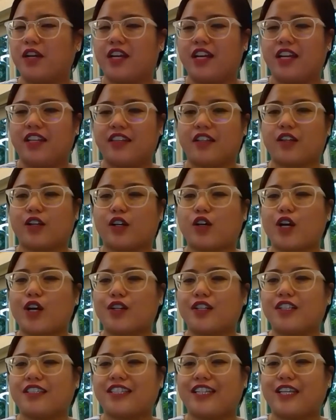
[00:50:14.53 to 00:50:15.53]
that are
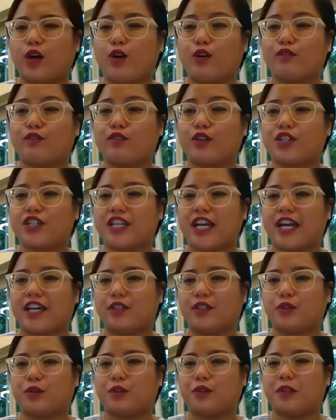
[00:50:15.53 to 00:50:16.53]
currently
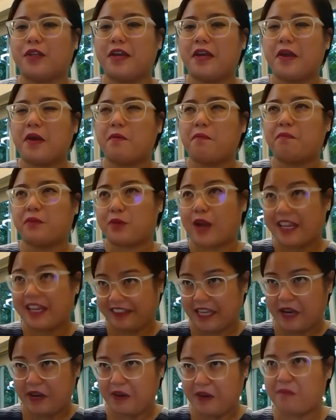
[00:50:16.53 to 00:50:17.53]
overshadowed right
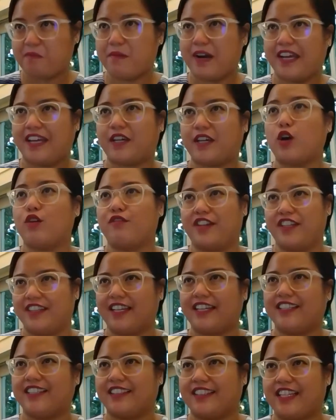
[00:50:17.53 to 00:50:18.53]
now by
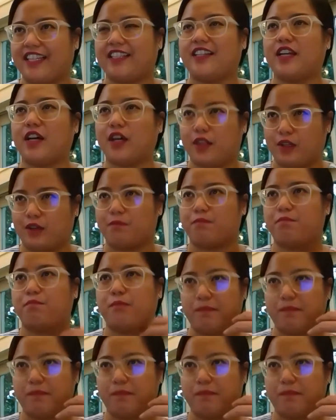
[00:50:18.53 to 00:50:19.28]
COVID-19 and other